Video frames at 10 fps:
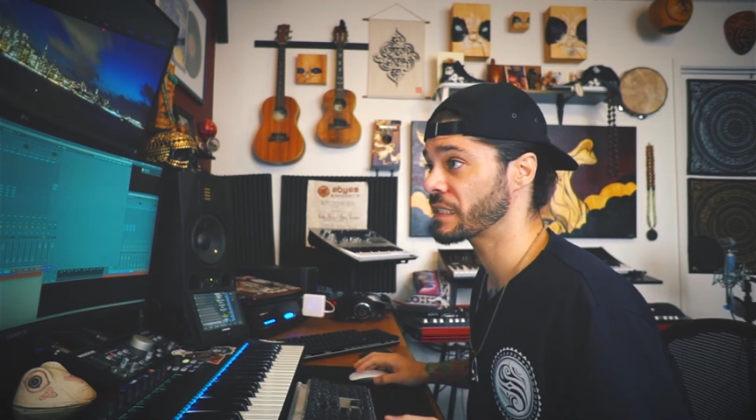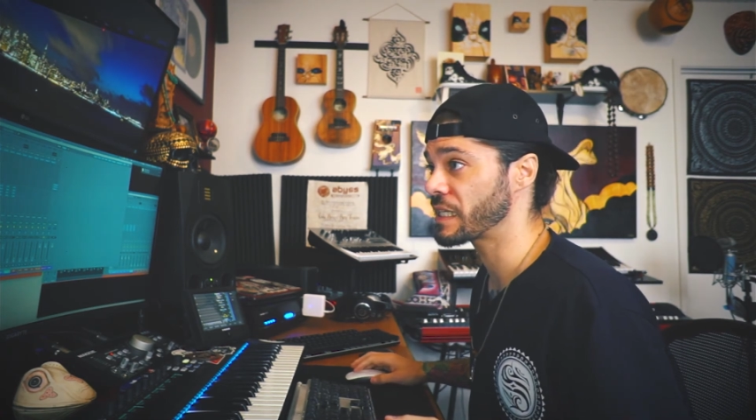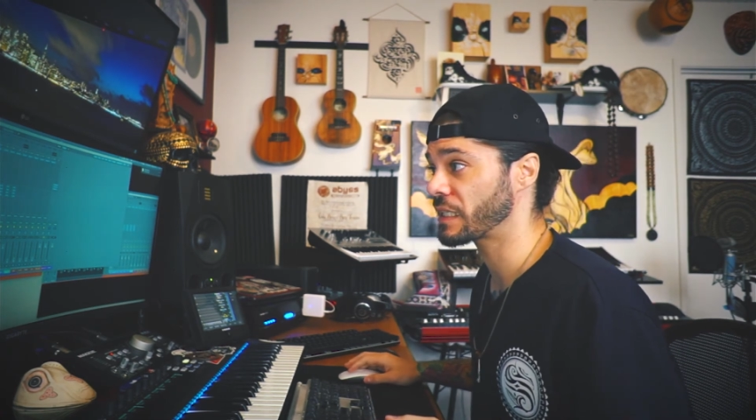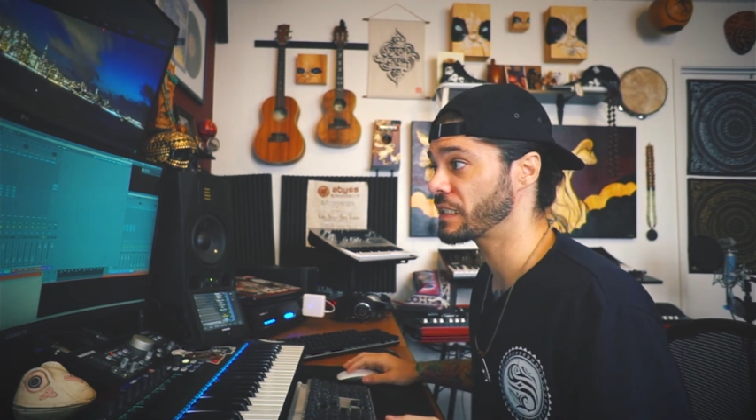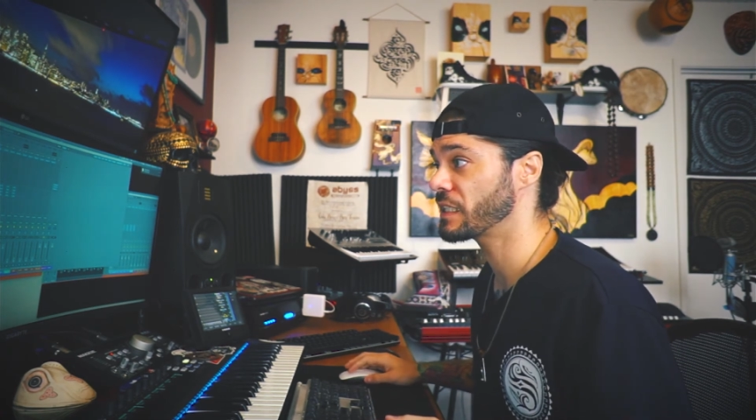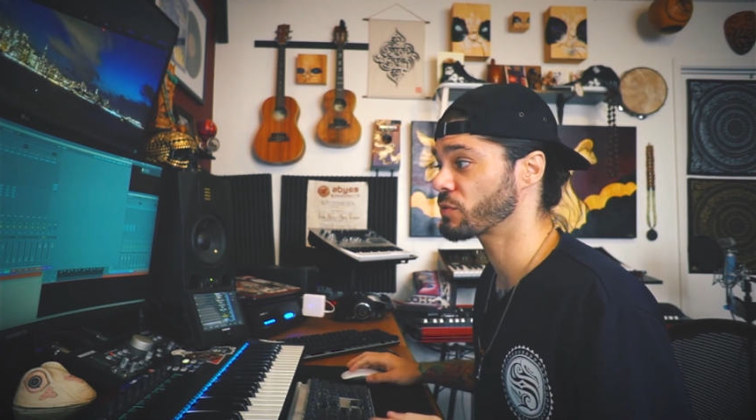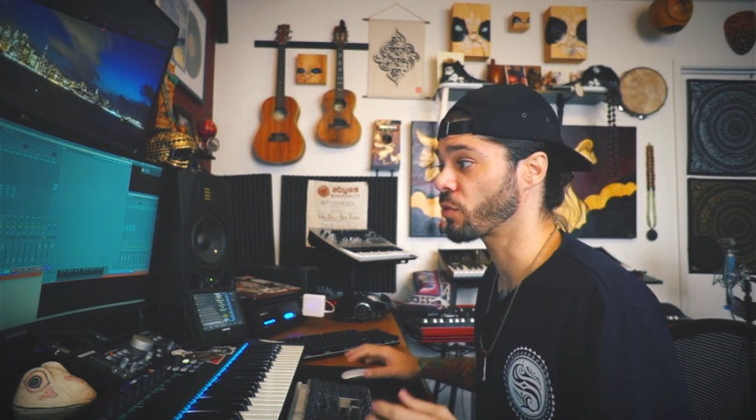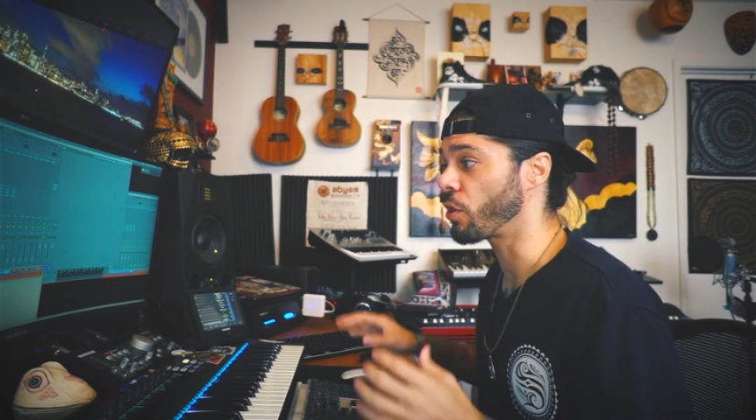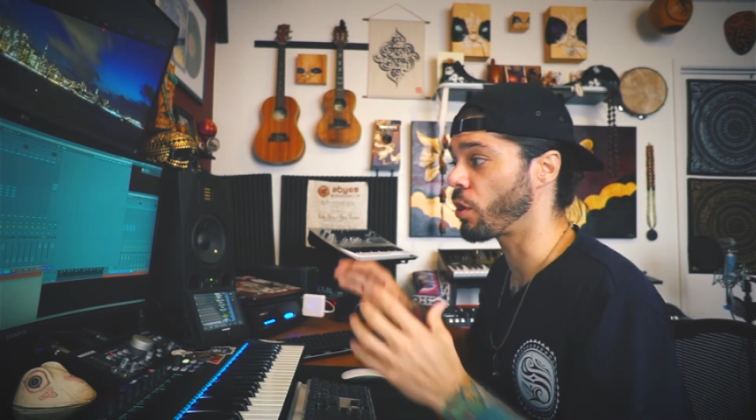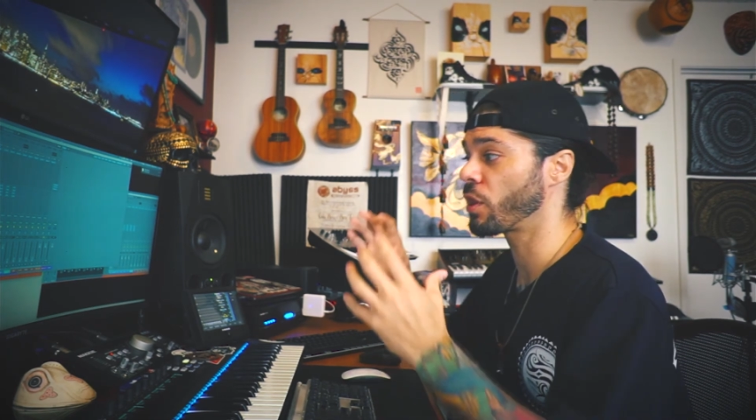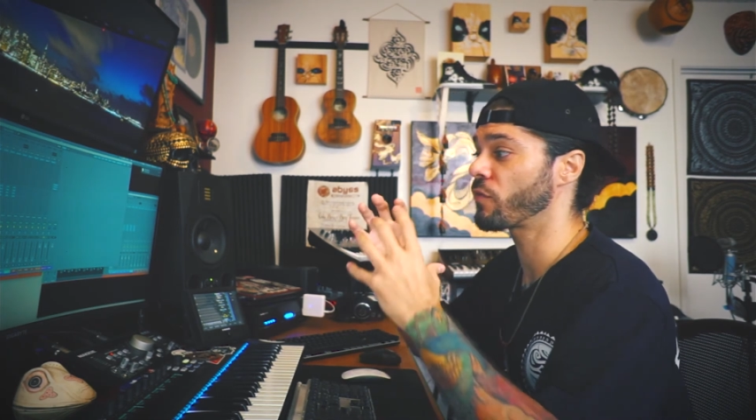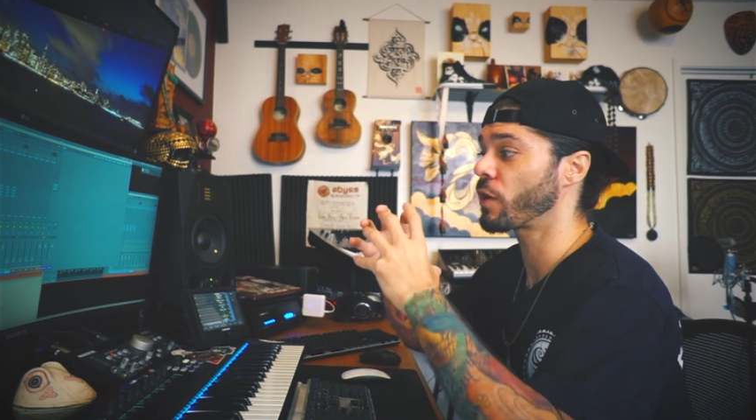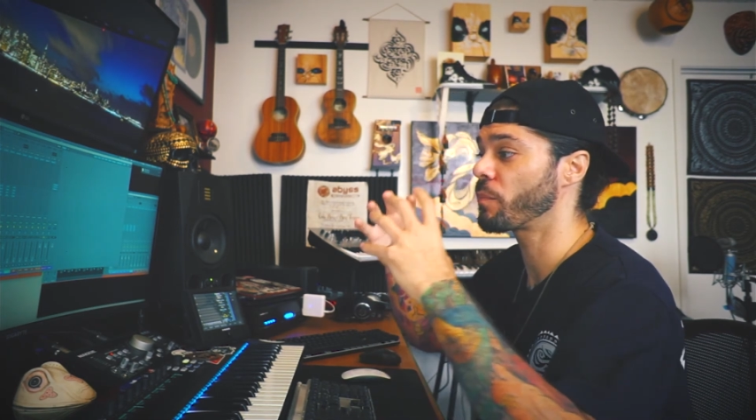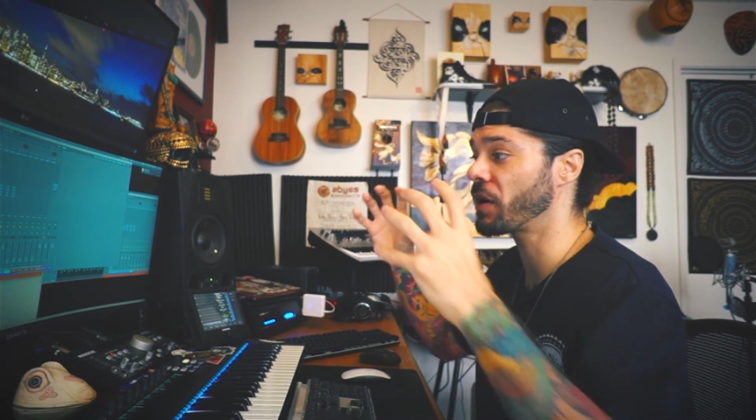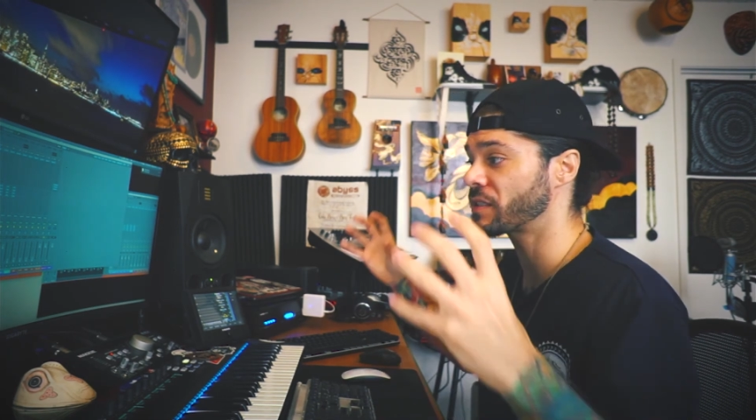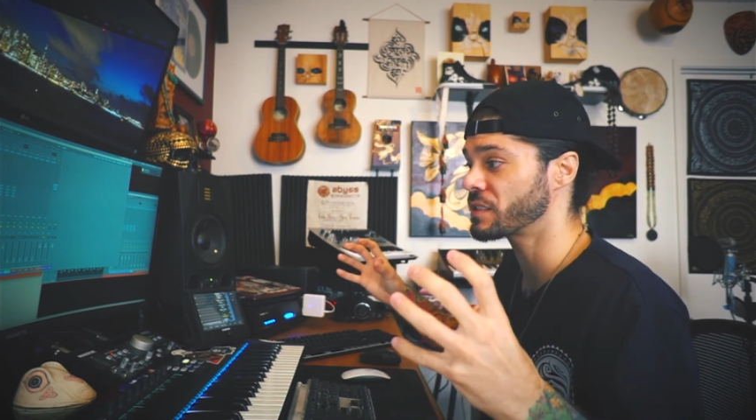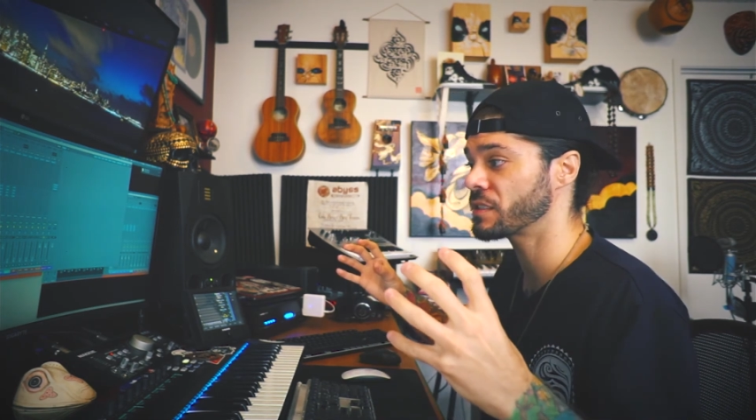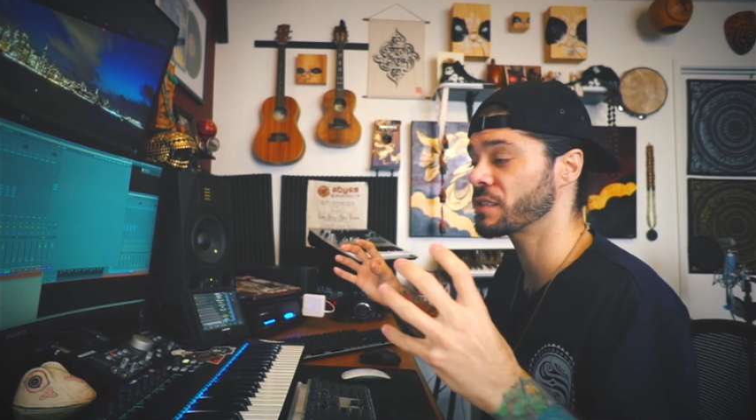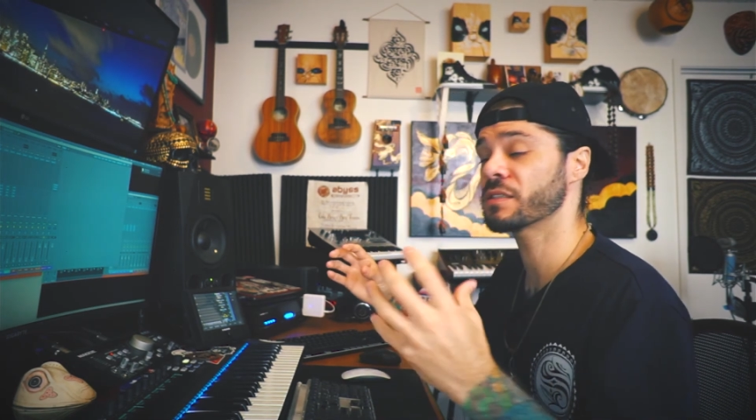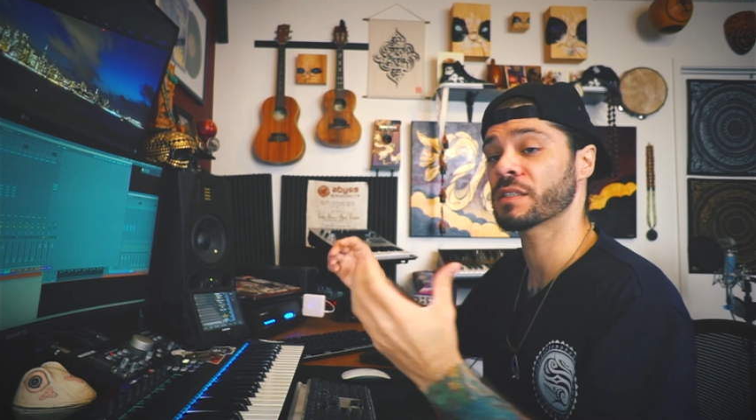techniques where all of our
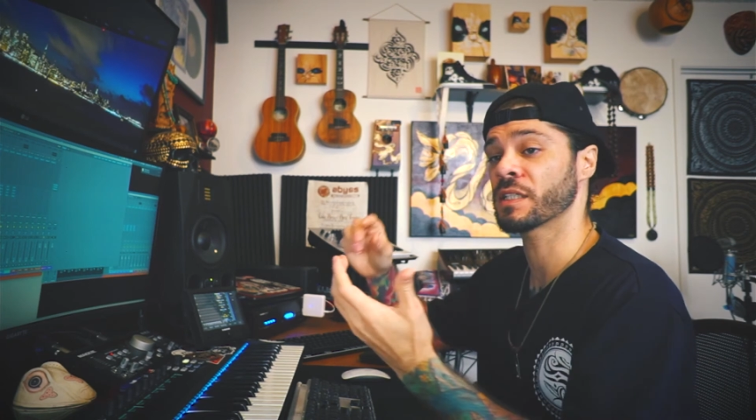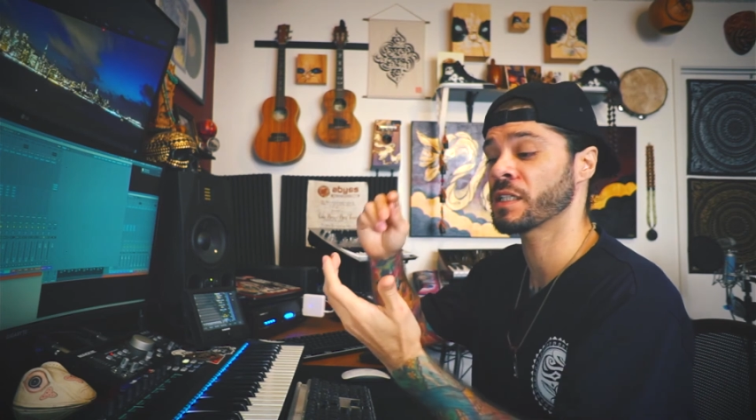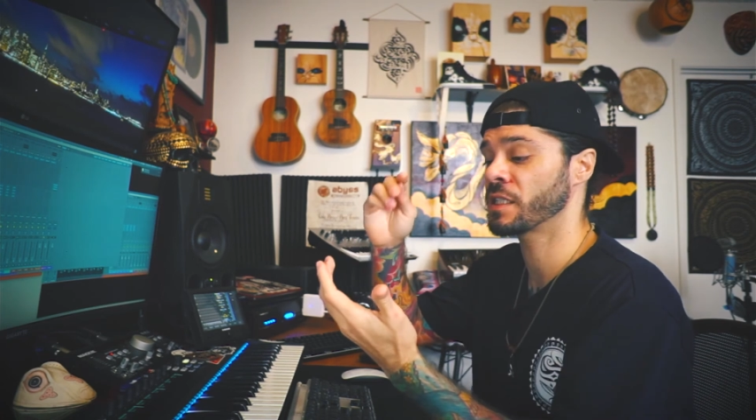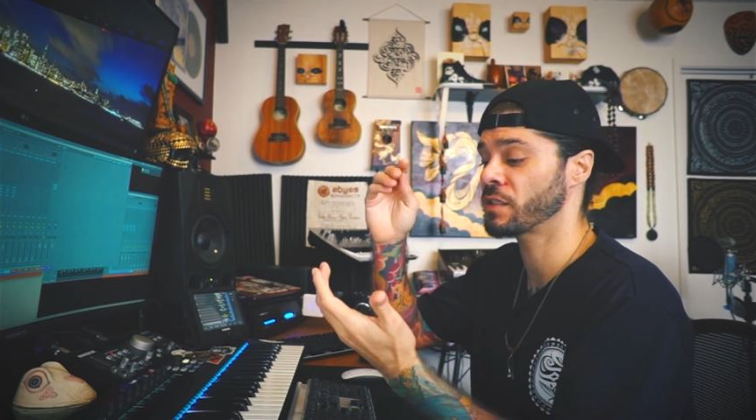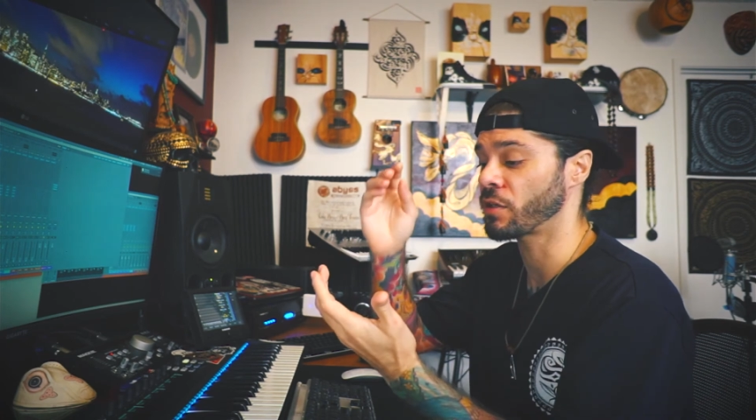buses and